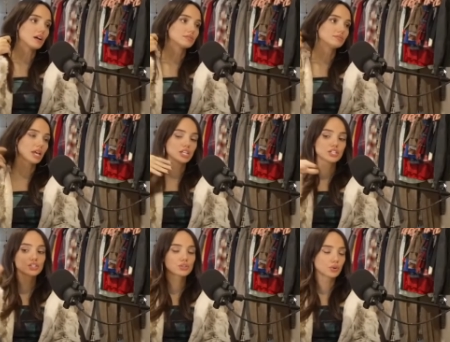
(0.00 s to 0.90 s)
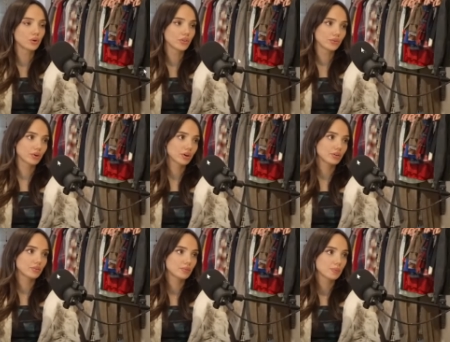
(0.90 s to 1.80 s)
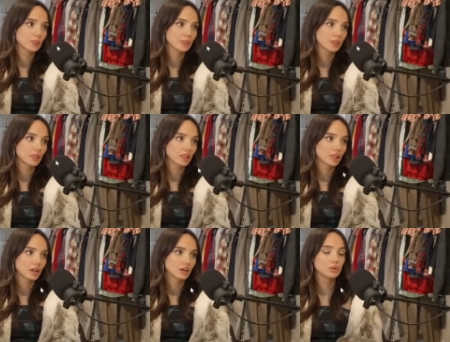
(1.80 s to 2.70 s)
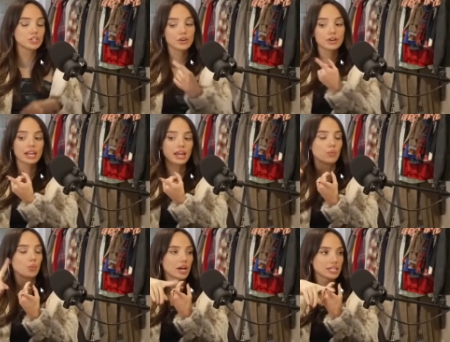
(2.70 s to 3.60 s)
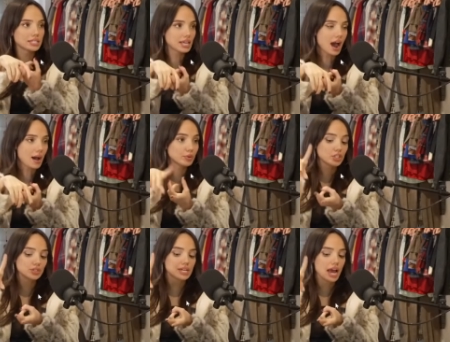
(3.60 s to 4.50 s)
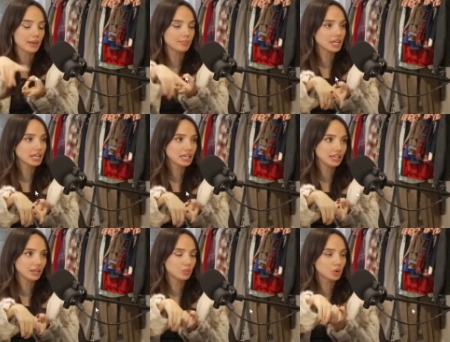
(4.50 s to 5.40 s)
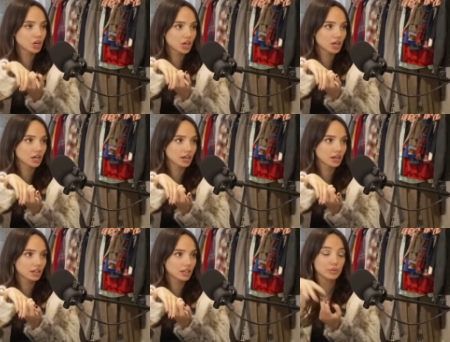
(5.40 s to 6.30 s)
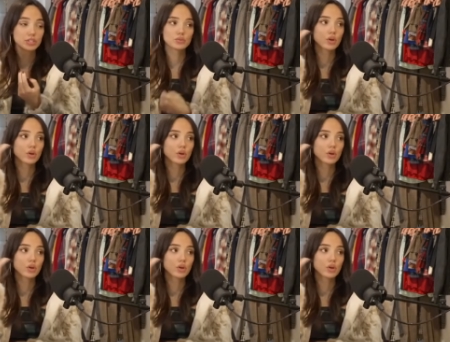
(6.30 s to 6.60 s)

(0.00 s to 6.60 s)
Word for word: Yeah, yeah. and just scroll through. Just scroll through. Would you go to like WhatsApp? Would you type in a keyword?